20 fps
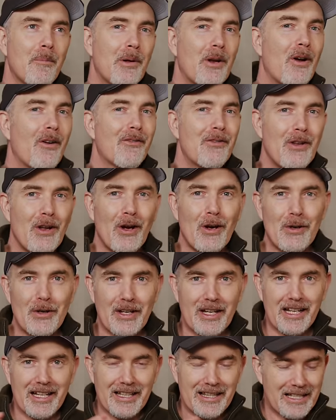But of note,
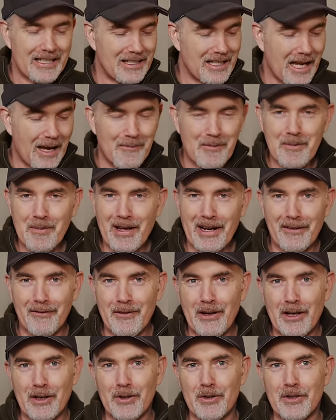these camera
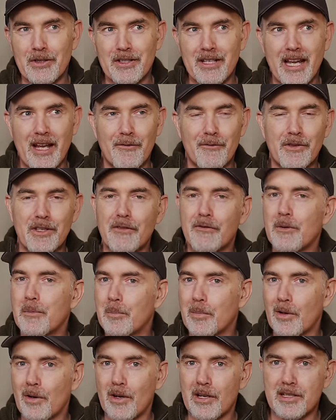manufacturers have
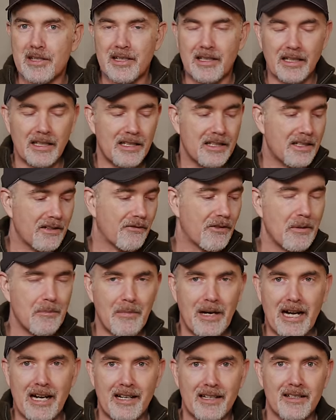different pricing in different
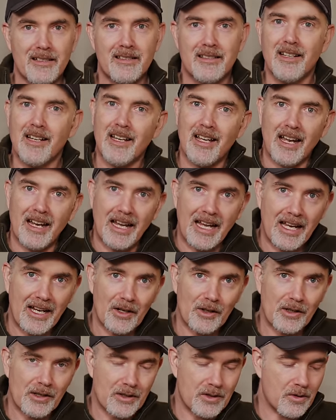markets, and
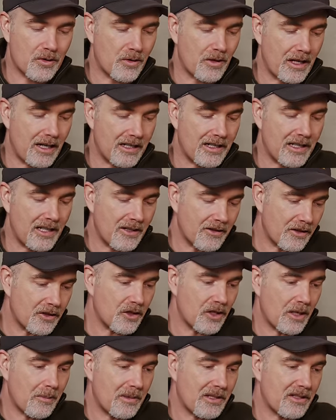here in Australia, the
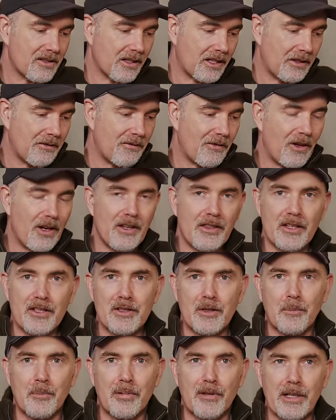cheapest I can find
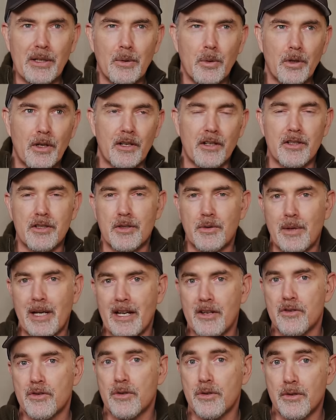this on pre-order is
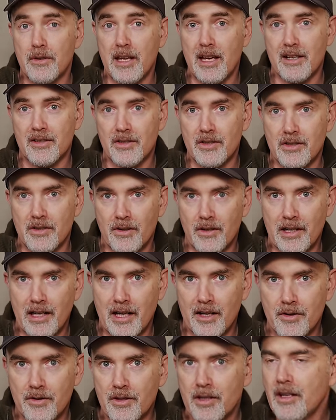around
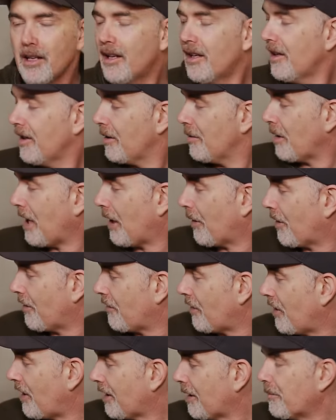$2,900.
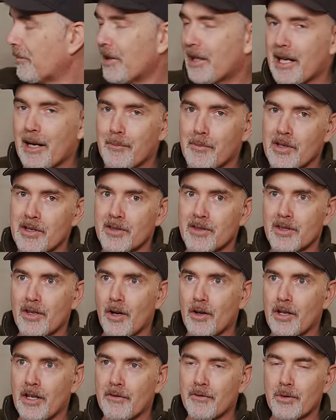However, I can pick up the
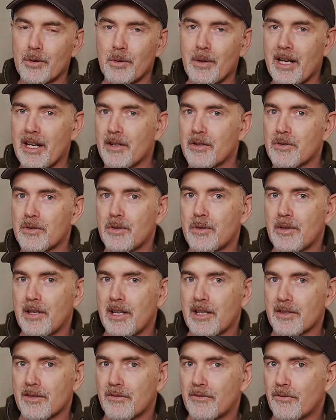Sony for around
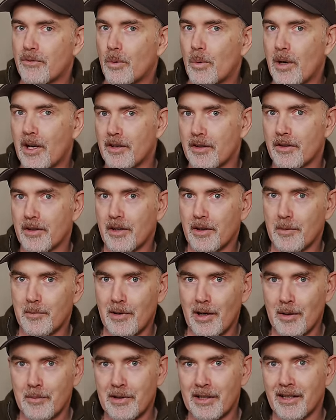$2,400 at the
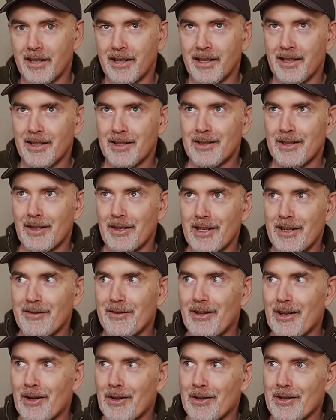moment. So
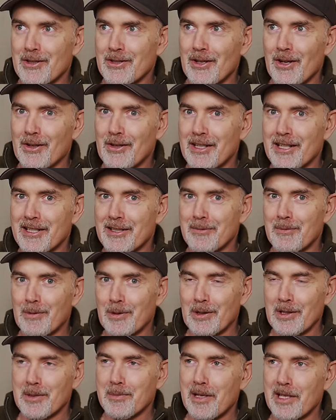even though the Sony's
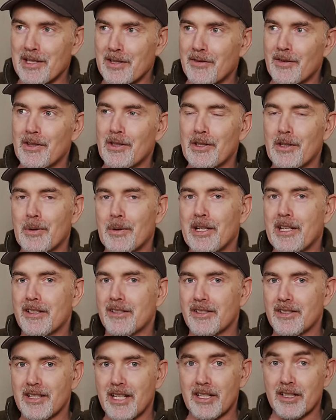more expensive in the
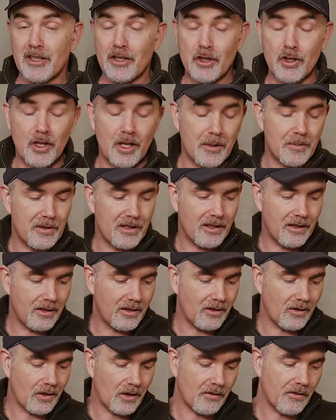US, it's actually cheaper in
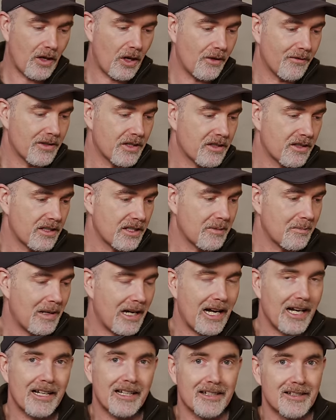a lot of overseas
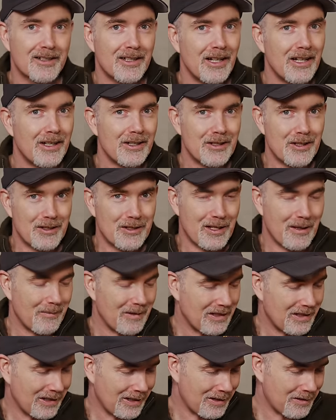markets. Just something to